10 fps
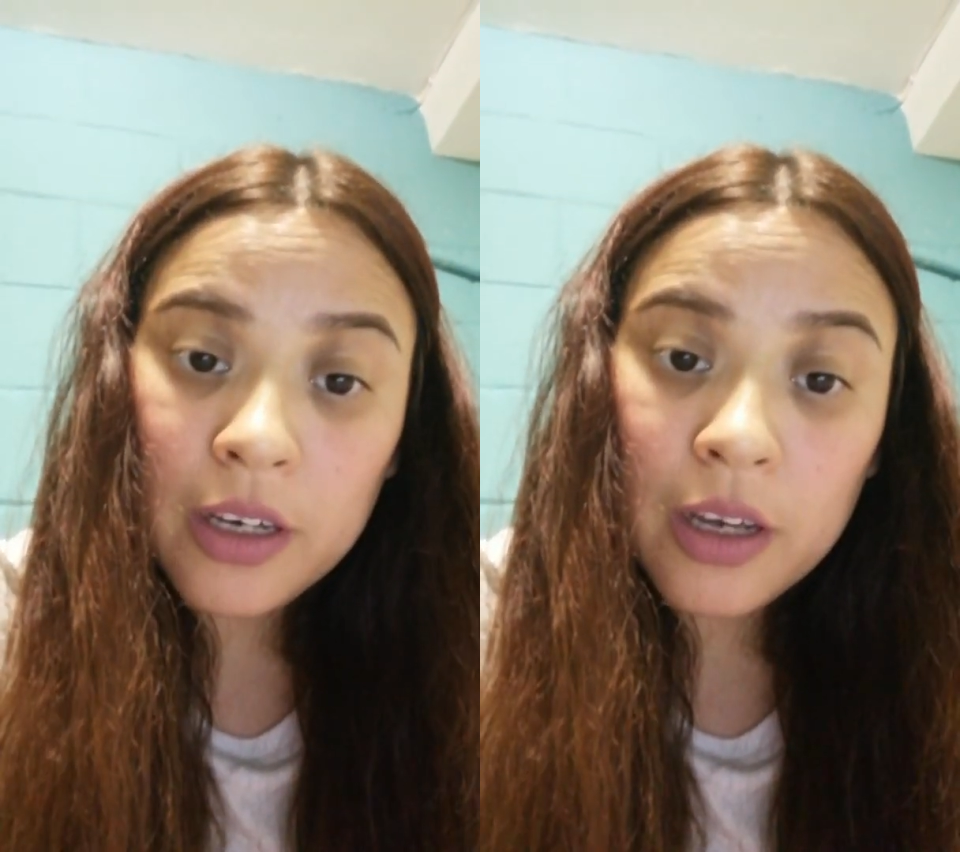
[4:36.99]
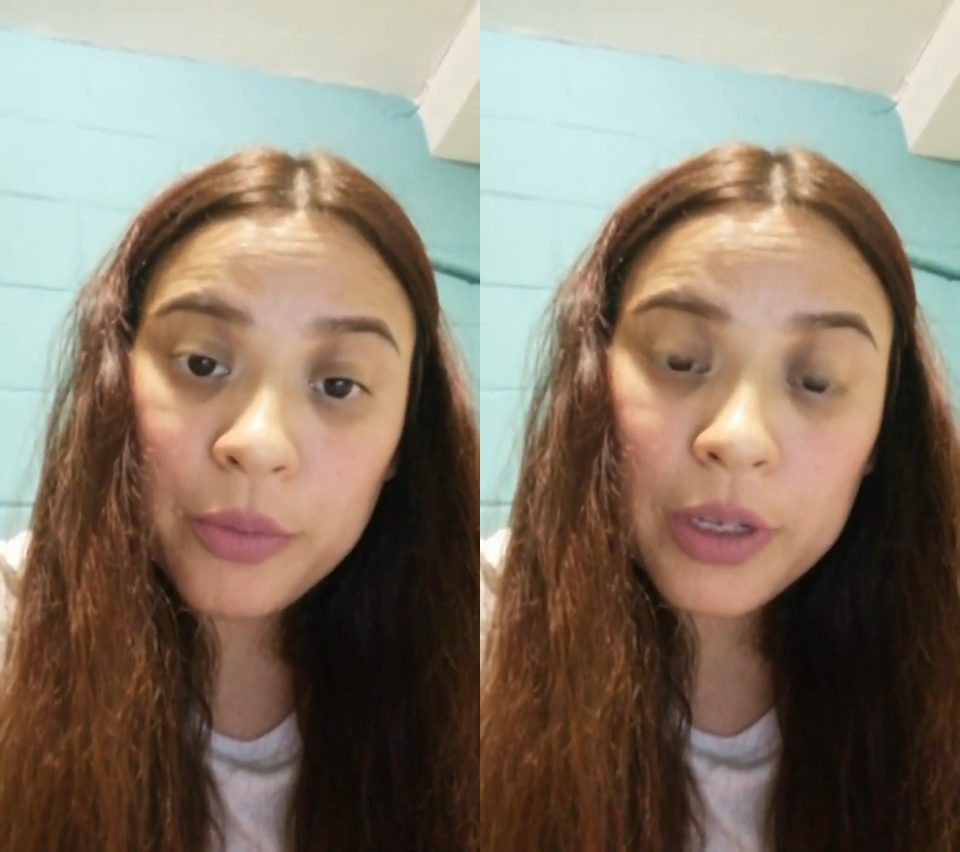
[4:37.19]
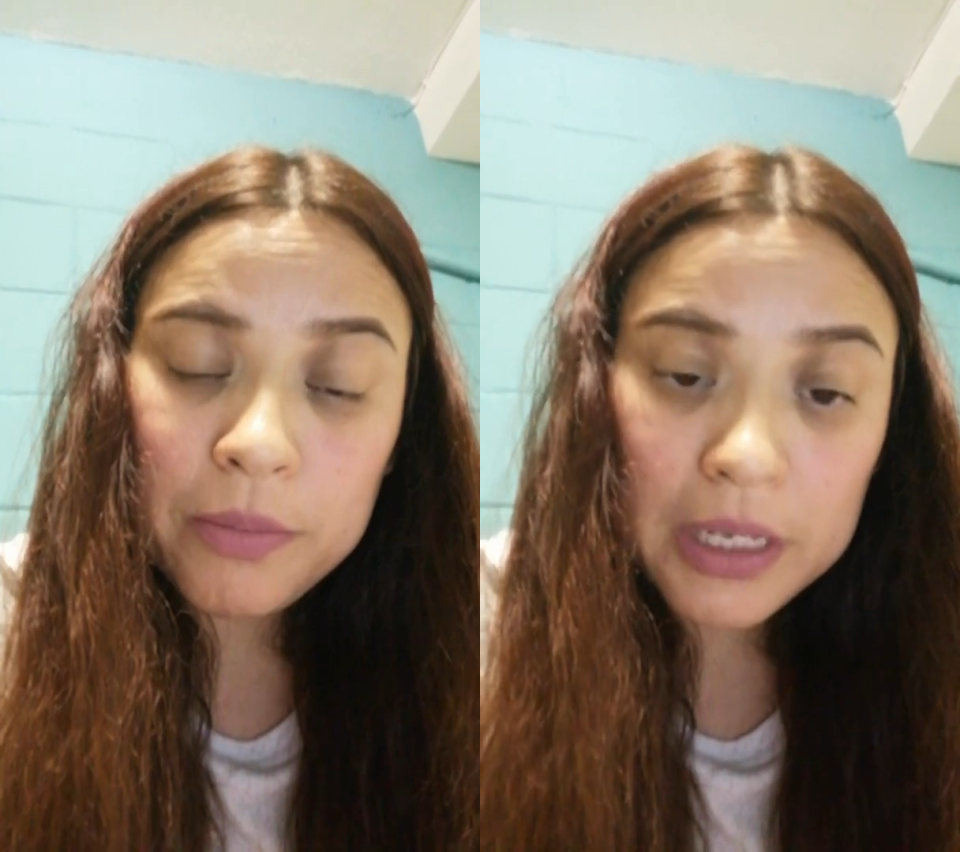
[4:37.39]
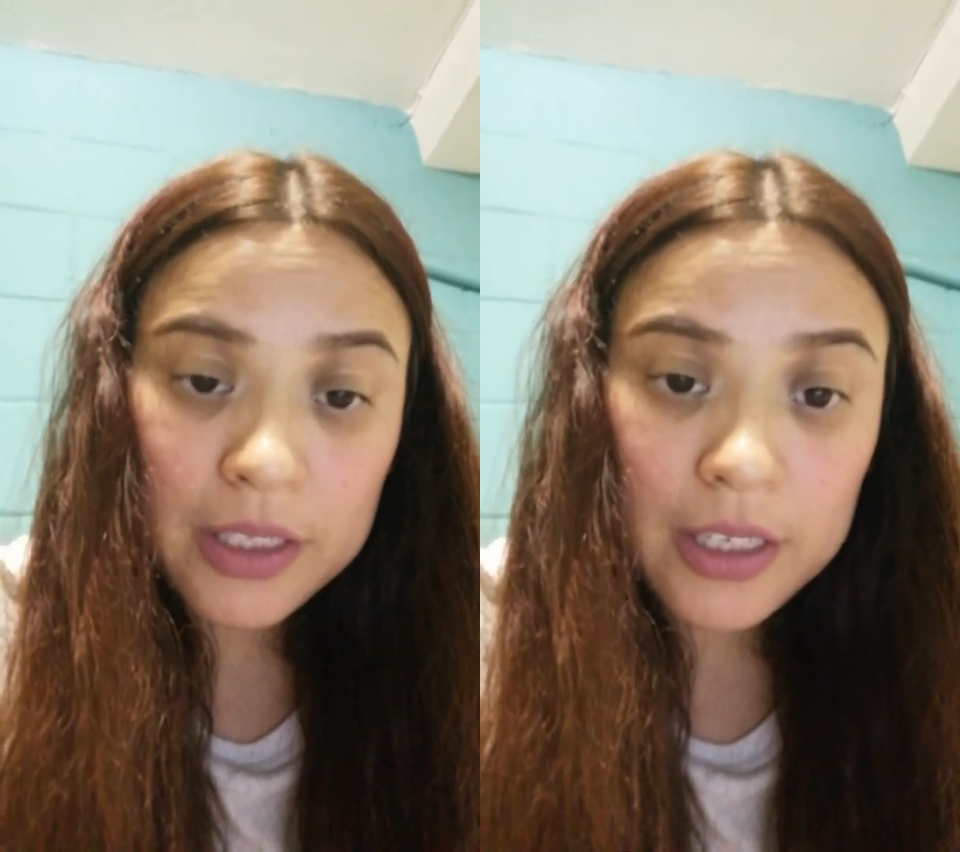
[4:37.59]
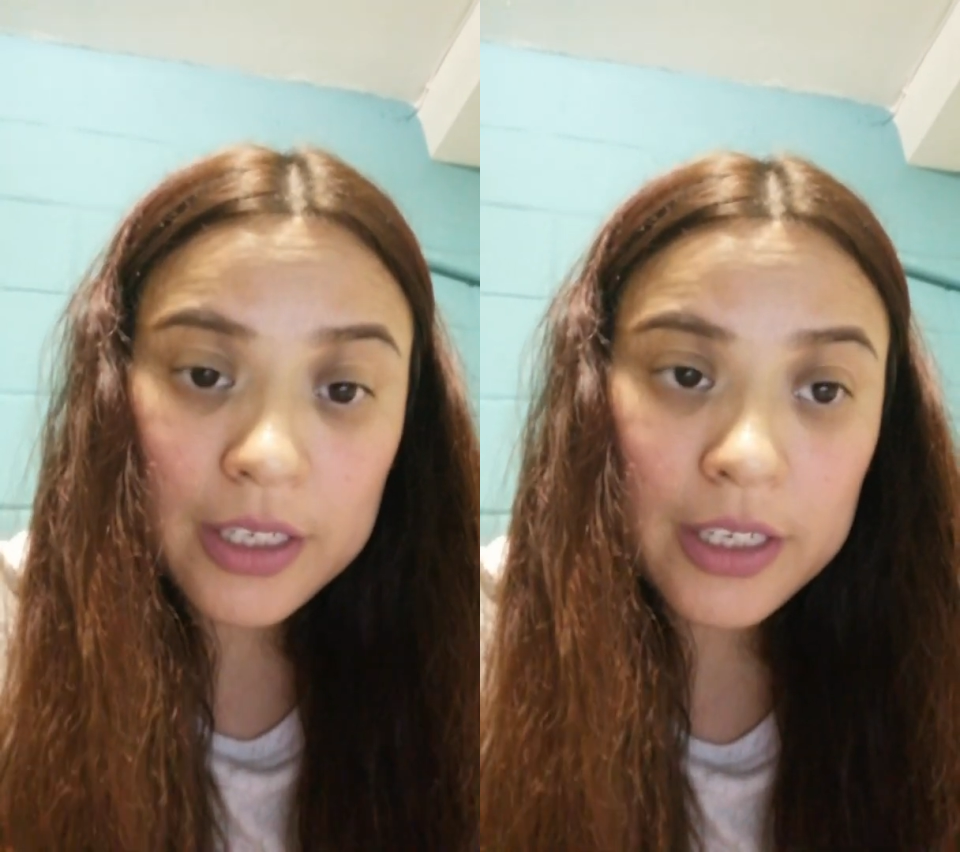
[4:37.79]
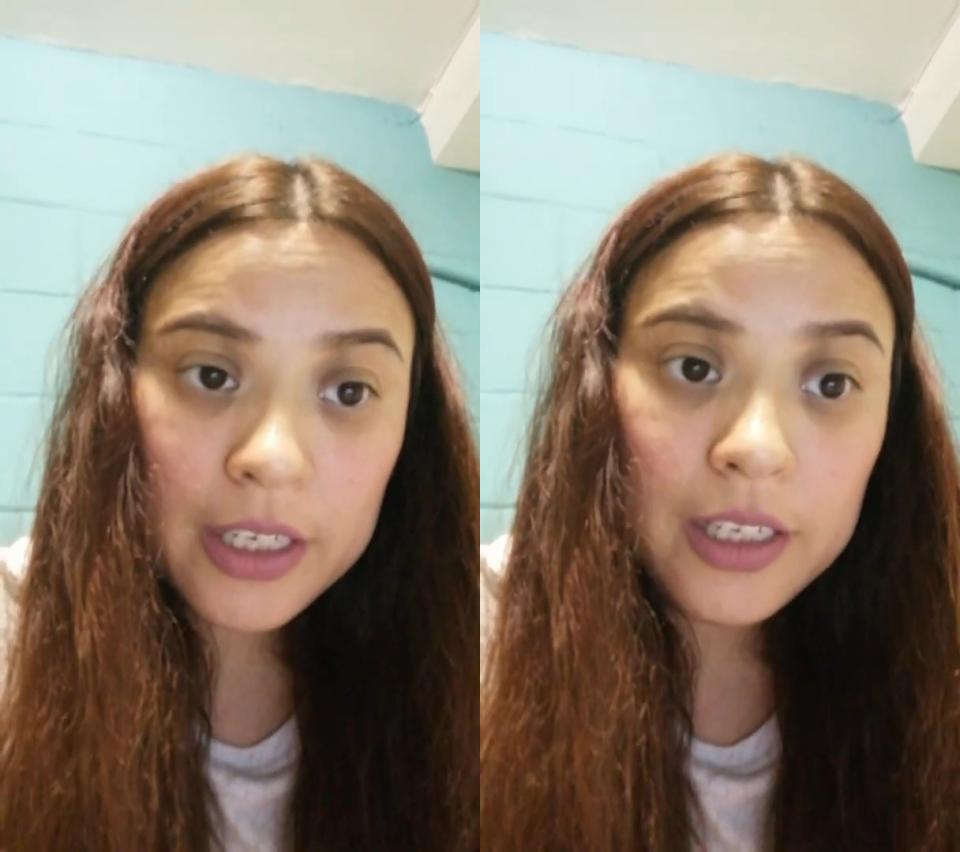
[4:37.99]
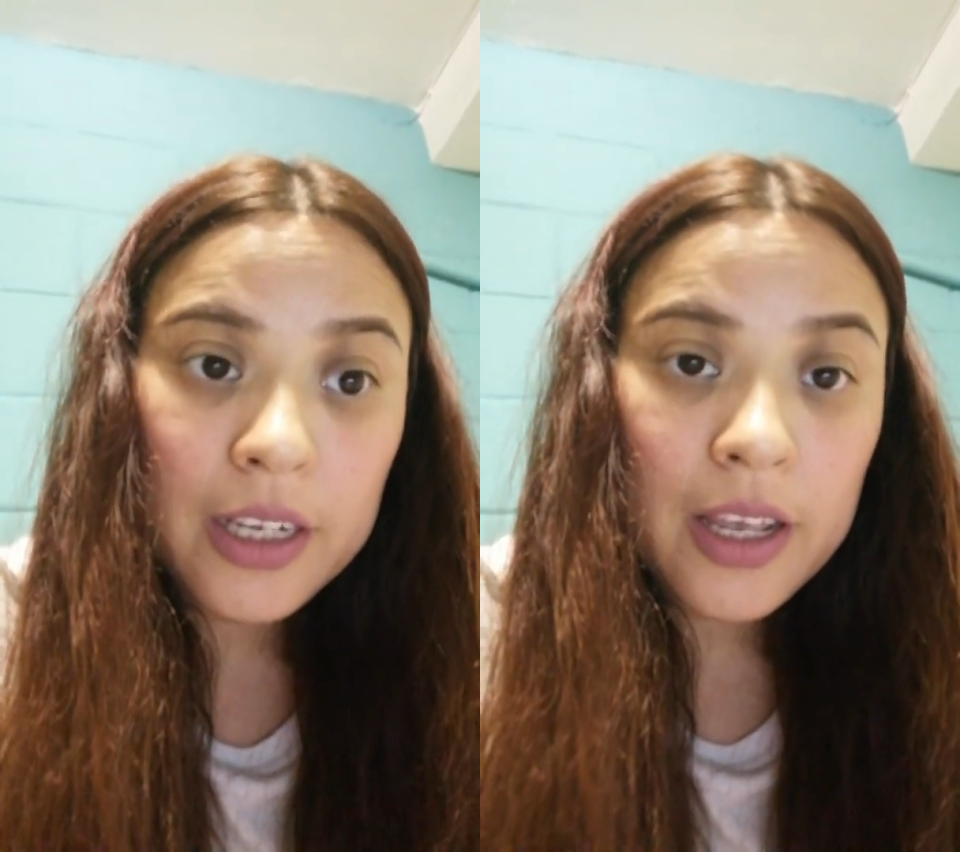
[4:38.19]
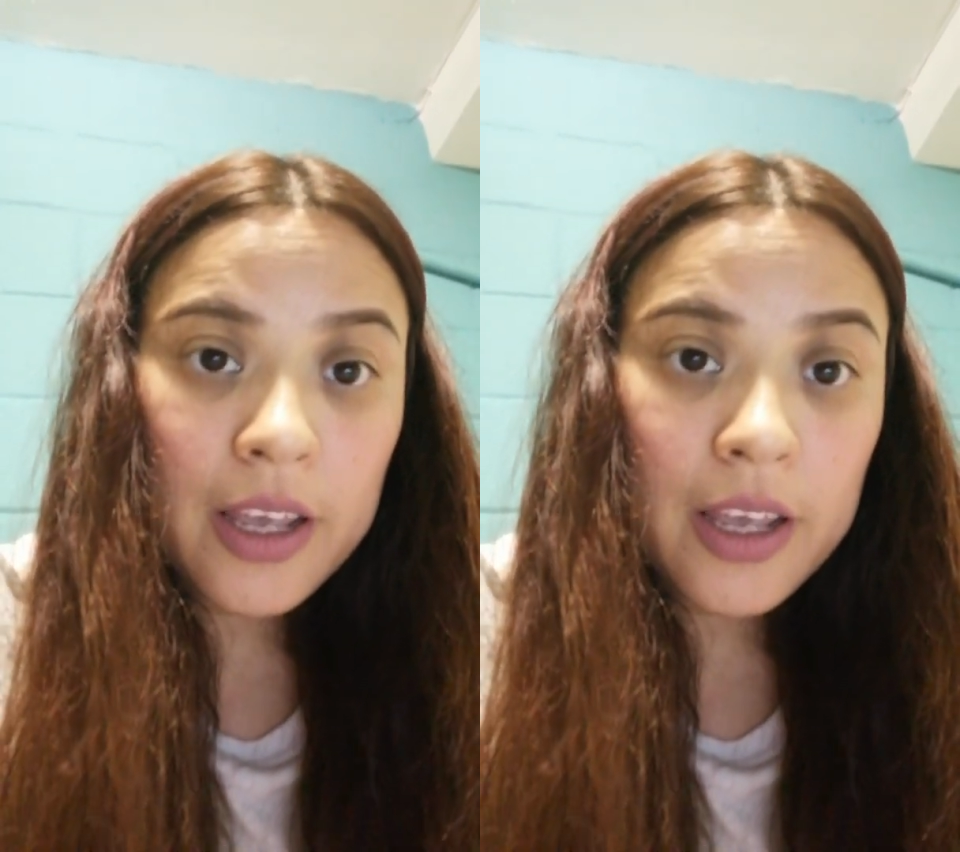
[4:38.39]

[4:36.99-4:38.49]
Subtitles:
with my teaching,